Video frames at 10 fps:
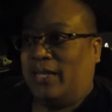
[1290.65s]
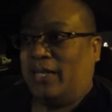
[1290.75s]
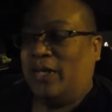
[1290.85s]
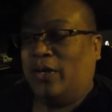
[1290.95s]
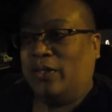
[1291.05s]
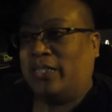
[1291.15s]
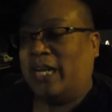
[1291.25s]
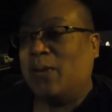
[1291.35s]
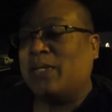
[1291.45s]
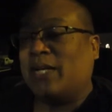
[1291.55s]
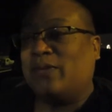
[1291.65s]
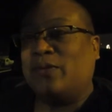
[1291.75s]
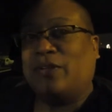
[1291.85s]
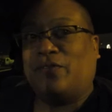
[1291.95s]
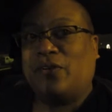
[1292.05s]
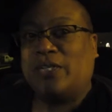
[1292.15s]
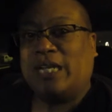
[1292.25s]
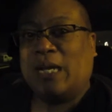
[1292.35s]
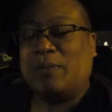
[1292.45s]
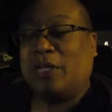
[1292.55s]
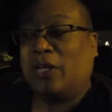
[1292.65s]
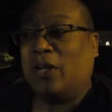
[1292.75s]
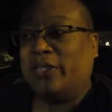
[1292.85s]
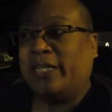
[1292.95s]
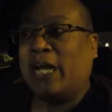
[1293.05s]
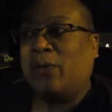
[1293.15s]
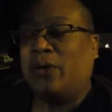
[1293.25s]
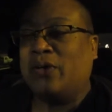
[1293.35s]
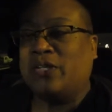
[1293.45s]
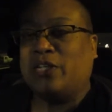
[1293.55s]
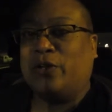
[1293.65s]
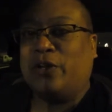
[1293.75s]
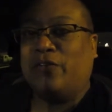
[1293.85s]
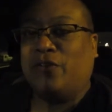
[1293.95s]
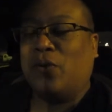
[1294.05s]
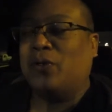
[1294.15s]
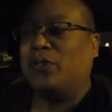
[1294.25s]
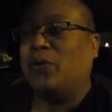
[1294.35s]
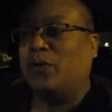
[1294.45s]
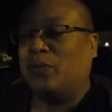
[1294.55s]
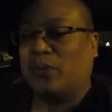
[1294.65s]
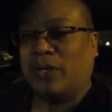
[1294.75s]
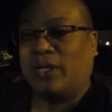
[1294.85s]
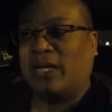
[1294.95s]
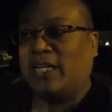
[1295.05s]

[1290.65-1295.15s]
you know, today was like one of the first times in a long time where I was just looking forward going to work.